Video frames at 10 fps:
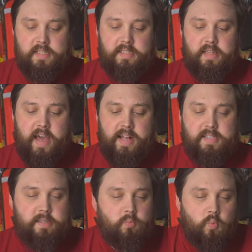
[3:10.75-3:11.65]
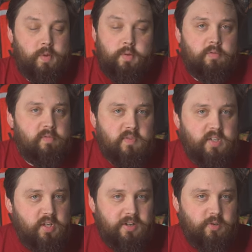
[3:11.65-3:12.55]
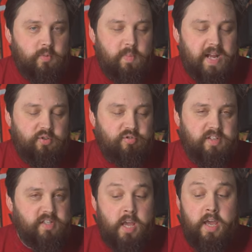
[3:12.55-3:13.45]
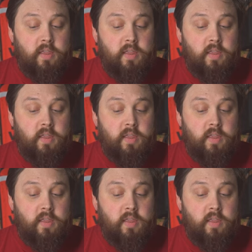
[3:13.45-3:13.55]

is that with all rechargeable batteries,